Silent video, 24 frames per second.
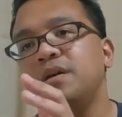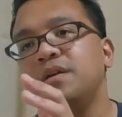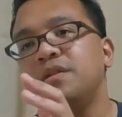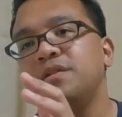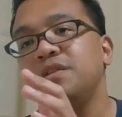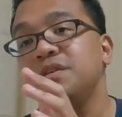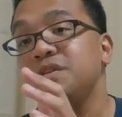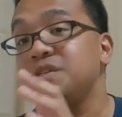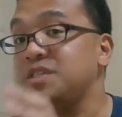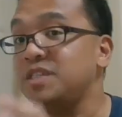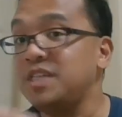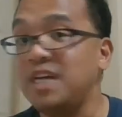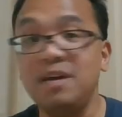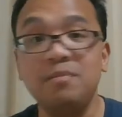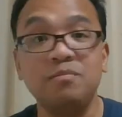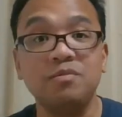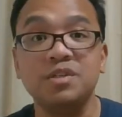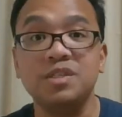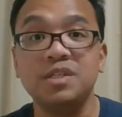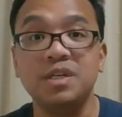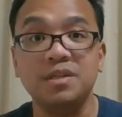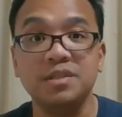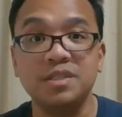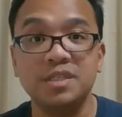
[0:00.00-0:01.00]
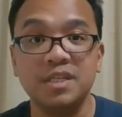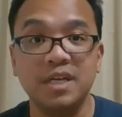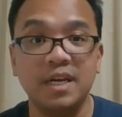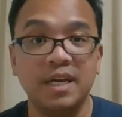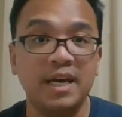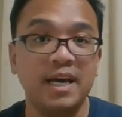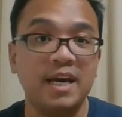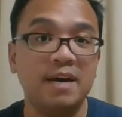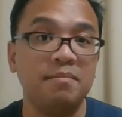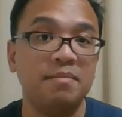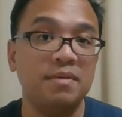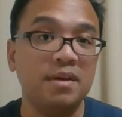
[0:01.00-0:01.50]
the same result is going
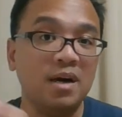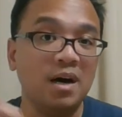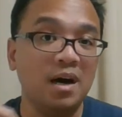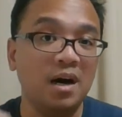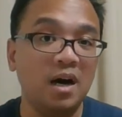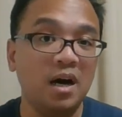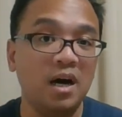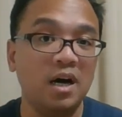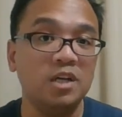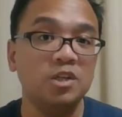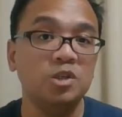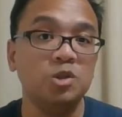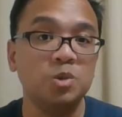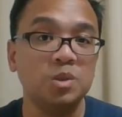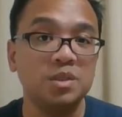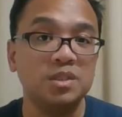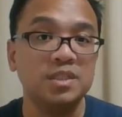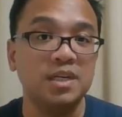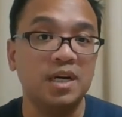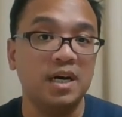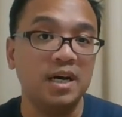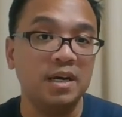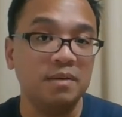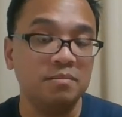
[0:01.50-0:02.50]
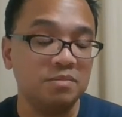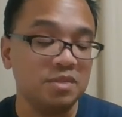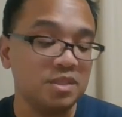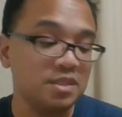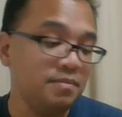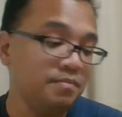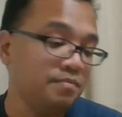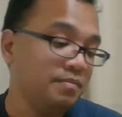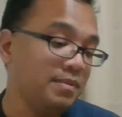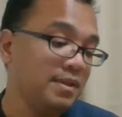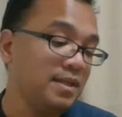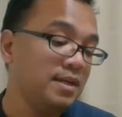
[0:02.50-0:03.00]
to happen 100 times.
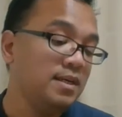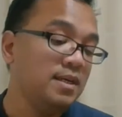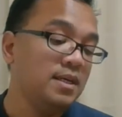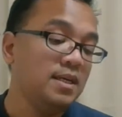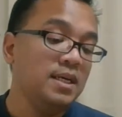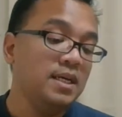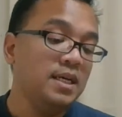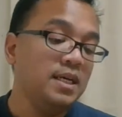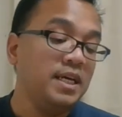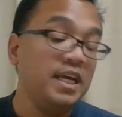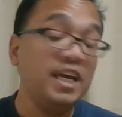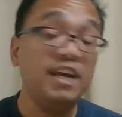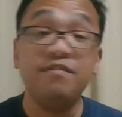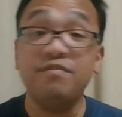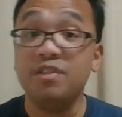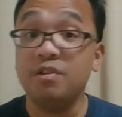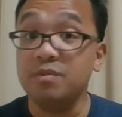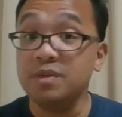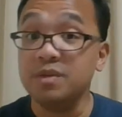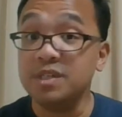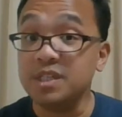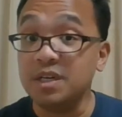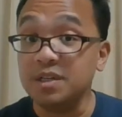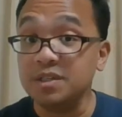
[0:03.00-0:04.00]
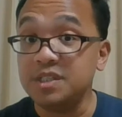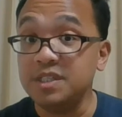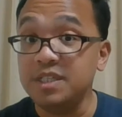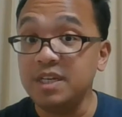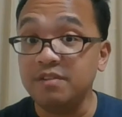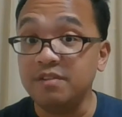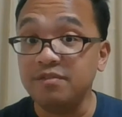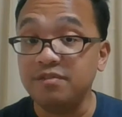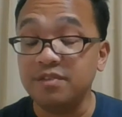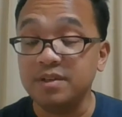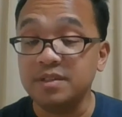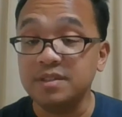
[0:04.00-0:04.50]
If the result's
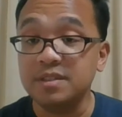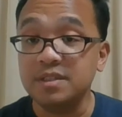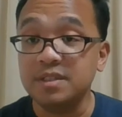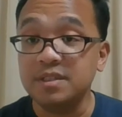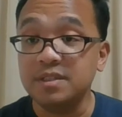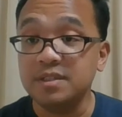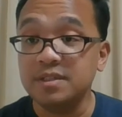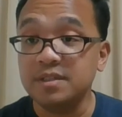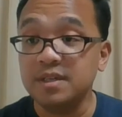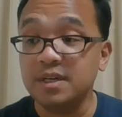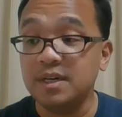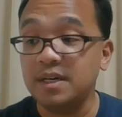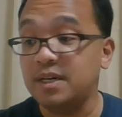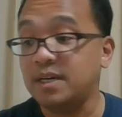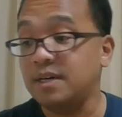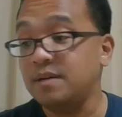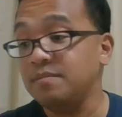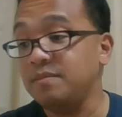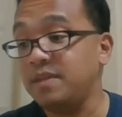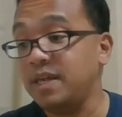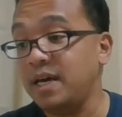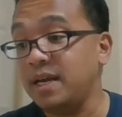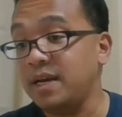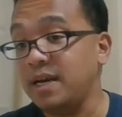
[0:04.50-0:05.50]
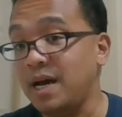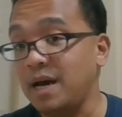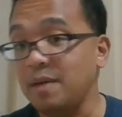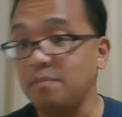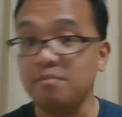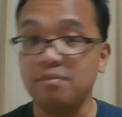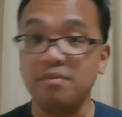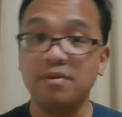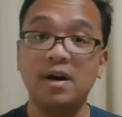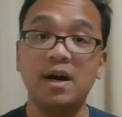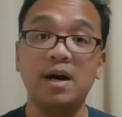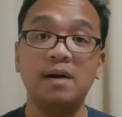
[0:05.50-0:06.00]
different, then
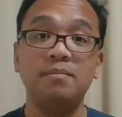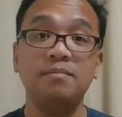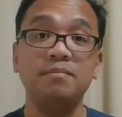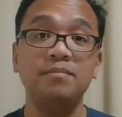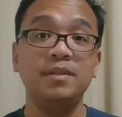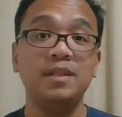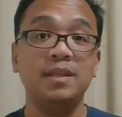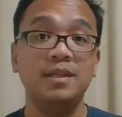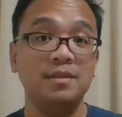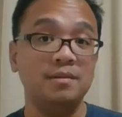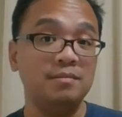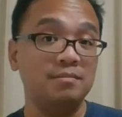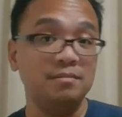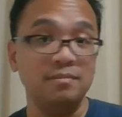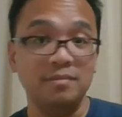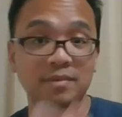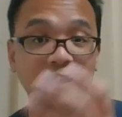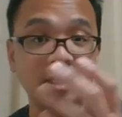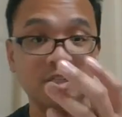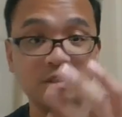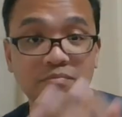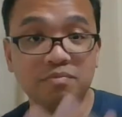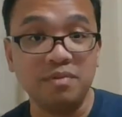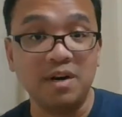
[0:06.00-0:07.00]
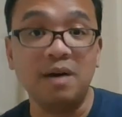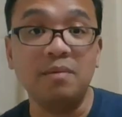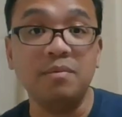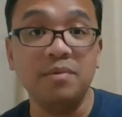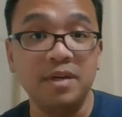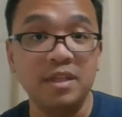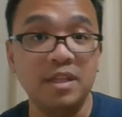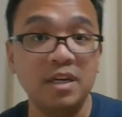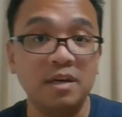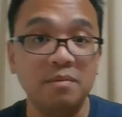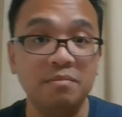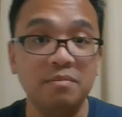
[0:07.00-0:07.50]
it's probably
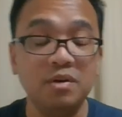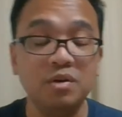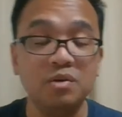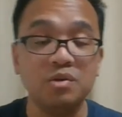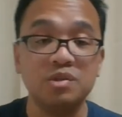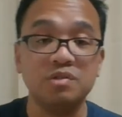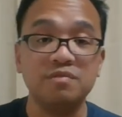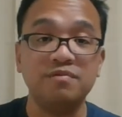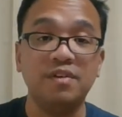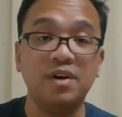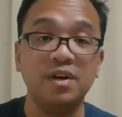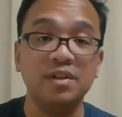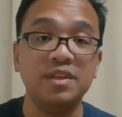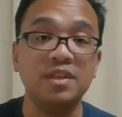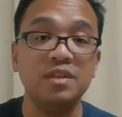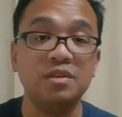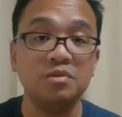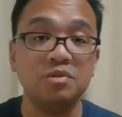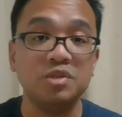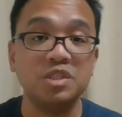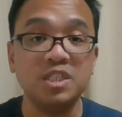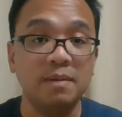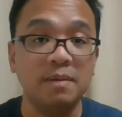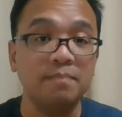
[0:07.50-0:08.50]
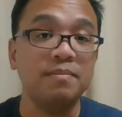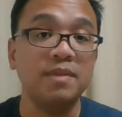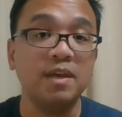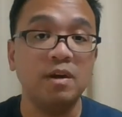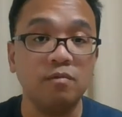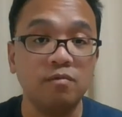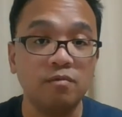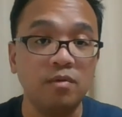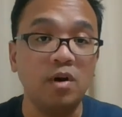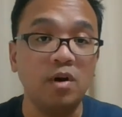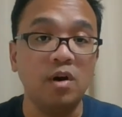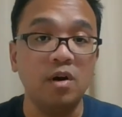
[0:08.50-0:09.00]
the computer's fault. There's
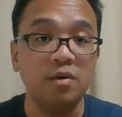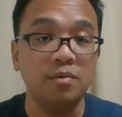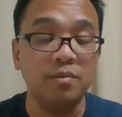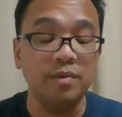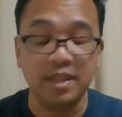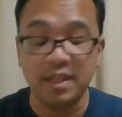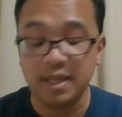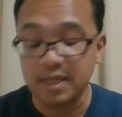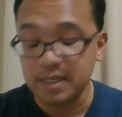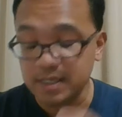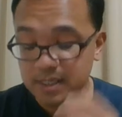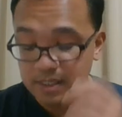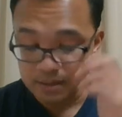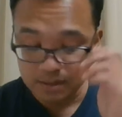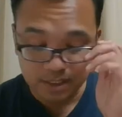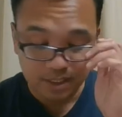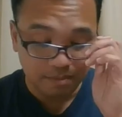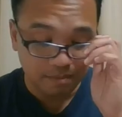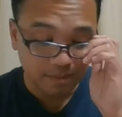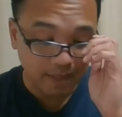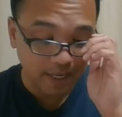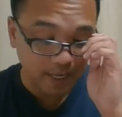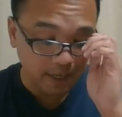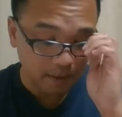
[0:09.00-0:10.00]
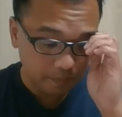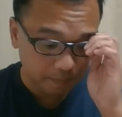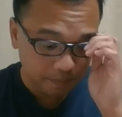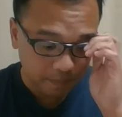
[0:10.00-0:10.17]
something wrong with it somehow.